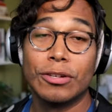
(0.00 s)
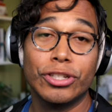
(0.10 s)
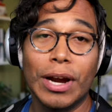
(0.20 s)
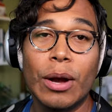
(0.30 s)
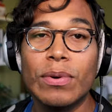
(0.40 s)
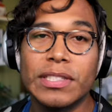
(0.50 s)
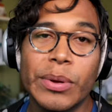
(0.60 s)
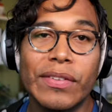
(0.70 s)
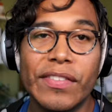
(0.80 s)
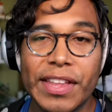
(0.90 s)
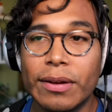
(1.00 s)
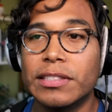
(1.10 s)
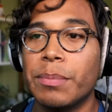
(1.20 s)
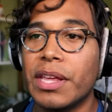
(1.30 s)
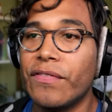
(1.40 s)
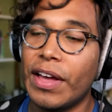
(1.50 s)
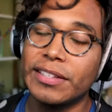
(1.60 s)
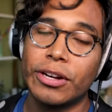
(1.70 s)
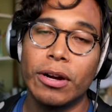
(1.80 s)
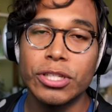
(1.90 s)
Sure, I wish they would have left out some of the
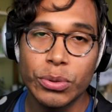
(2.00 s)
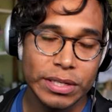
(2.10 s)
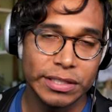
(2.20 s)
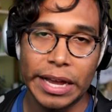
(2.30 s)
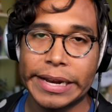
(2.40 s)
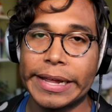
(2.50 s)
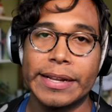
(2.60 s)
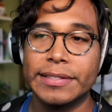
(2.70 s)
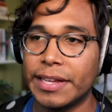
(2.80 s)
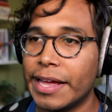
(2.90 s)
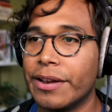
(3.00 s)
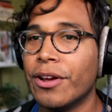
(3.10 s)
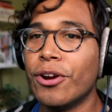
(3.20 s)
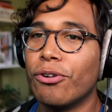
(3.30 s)
effects that aren't too exciting and instead